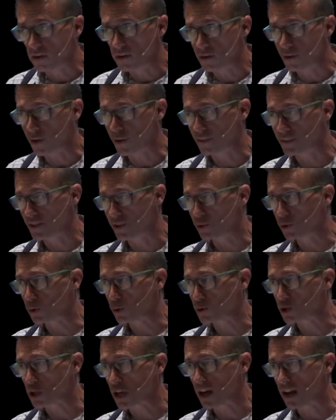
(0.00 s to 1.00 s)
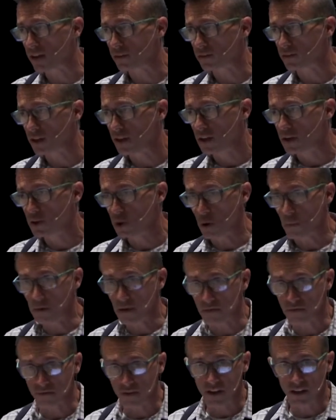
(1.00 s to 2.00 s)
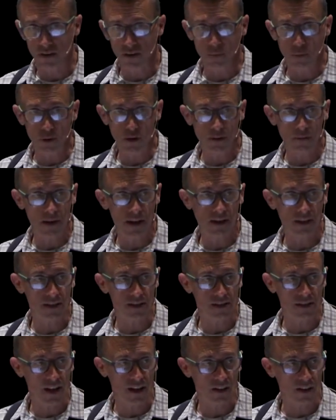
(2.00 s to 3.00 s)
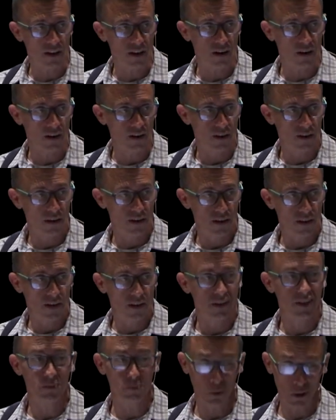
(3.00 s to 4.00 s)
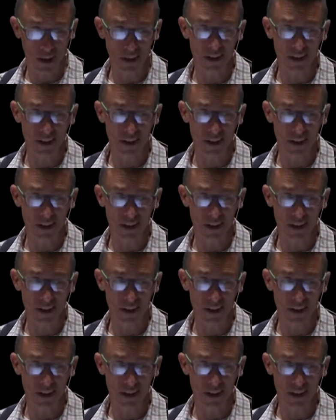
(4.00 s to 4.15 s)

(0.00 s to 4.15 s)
You know, the little child, don't be afraid of the boogeyman, he's not there. Explain